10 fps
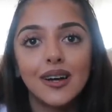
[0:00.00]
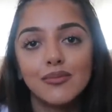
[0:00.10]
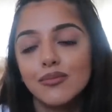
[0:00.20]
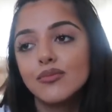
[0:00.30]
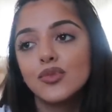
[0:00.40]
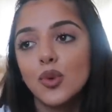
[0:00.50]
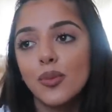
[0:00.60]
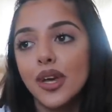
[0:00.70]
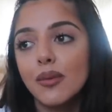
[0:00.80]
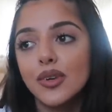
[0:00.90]
I'm
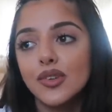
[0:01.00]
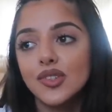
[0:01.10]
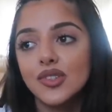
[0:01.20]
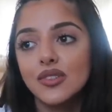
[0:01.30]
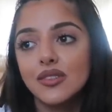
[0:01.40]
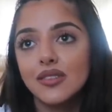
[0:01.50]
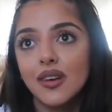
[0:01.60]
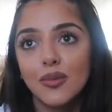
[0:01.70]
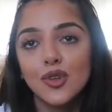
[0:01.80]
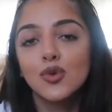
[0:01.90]
swapping it because
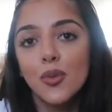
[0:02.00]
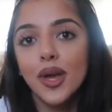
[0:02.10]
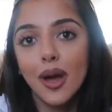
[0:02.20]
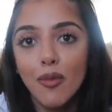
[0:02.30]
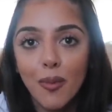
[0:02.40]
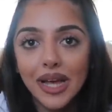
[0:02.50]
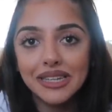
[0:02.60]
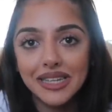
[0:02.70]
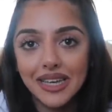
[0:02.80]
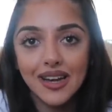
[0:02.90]
I'm not swapping it, I'm
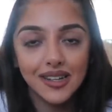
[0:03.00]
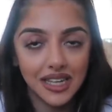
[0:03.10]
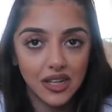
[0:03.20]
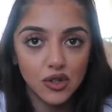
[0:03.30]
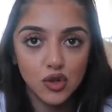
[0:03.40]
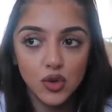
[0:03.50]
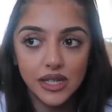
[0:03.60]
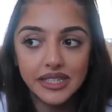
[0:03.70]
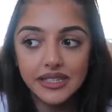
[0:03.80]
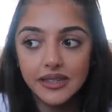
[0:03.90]
replacing it because I had no
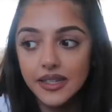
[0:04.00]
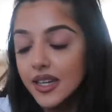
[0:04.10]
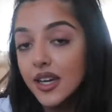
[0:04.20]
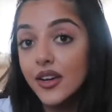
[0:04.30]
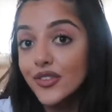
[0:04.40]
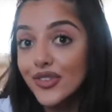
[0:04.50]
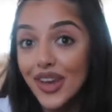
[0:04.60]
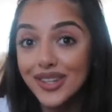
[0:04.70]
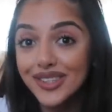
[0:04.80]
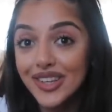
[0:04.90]
choice. So
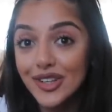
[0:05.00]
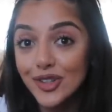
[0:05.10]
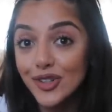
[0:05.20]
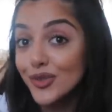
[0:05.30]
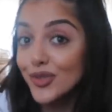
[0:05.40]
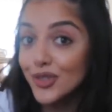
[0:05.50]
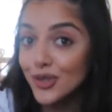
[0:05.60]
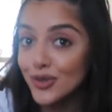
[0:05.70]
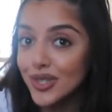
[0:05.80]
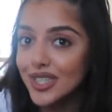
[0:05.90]
that is the little
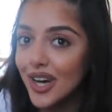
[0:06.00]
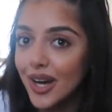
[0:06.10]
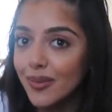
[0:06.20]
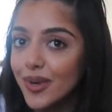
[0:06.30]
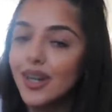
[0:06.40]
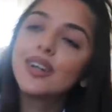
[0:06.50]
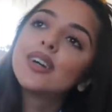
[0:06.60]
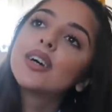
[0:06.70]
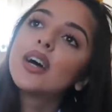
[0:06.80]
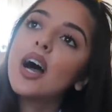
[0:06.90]
story time.
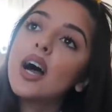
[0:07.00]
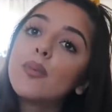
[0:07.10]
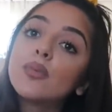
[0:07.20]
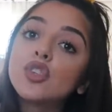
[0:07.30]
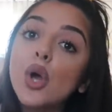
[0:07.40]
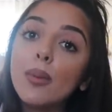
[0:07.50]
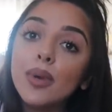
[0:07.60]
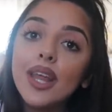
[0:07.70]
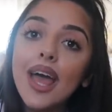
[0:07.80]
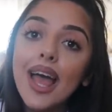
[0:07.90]
So I'm
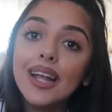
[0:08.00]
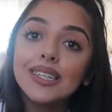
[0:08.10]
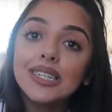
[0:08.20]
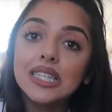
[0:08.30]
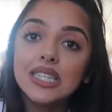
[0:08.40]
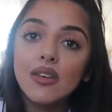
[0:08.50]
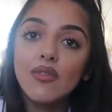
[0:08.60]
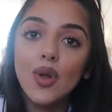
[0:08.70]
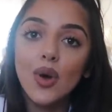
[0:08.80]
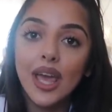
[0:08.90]
gonna end this
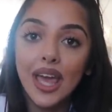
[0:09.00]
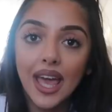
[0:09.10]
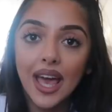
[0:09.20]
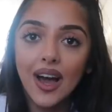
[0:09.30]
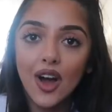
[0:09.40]
vlog here.